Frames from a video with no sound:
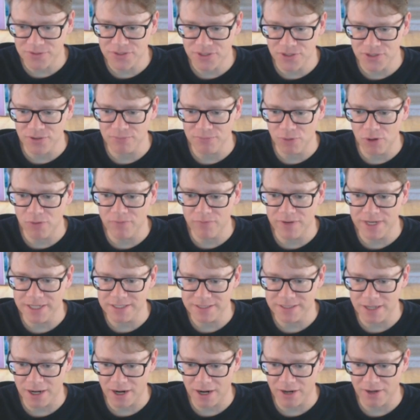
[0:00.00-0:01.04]
two
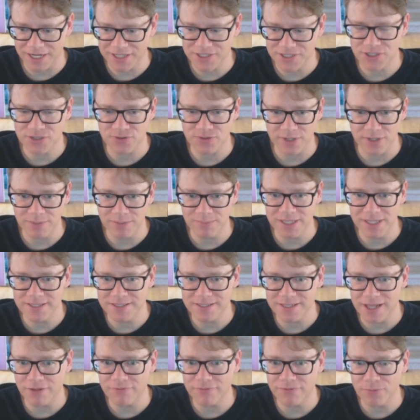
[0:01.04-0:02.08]
movies are extremely
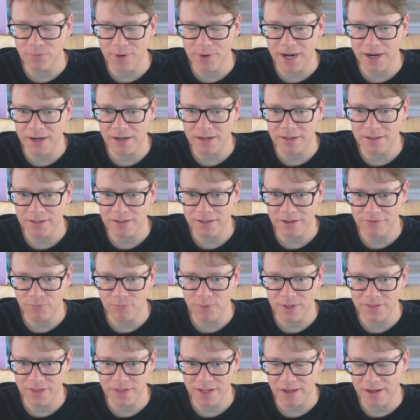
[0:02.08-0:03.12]
self-aware of
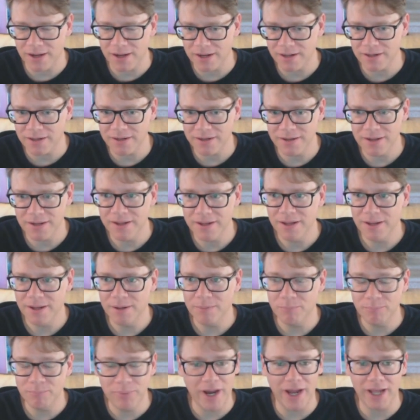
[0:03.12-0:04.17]
what yes. they are but
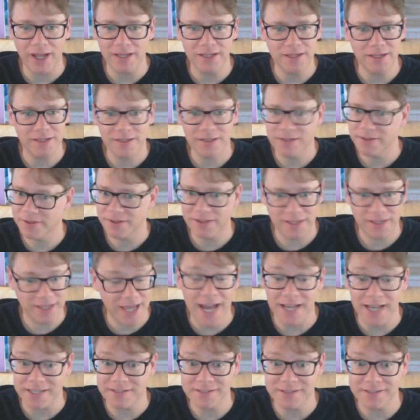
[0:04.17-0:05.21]
they're sincere. But
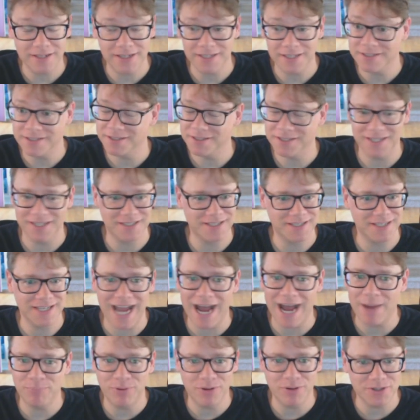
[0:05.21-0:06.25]
yes, it's it's
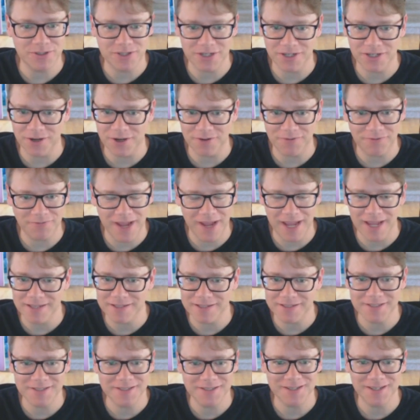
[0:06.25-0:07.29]
not pushed in your
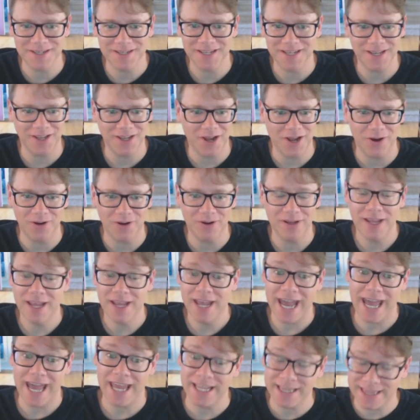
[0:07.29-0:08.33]
face. Yeah, you know.
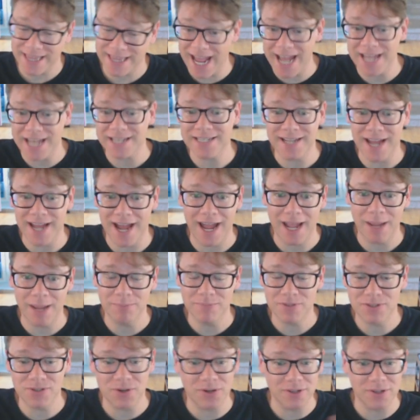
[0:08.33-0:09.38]
And at that
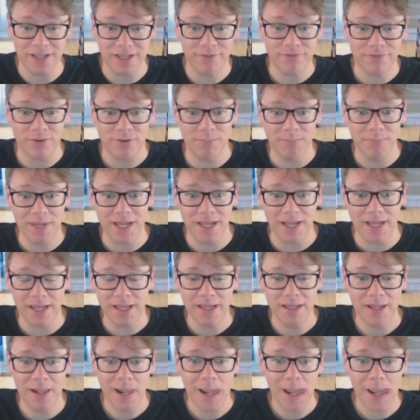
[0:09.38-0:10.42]
time, certainly for me,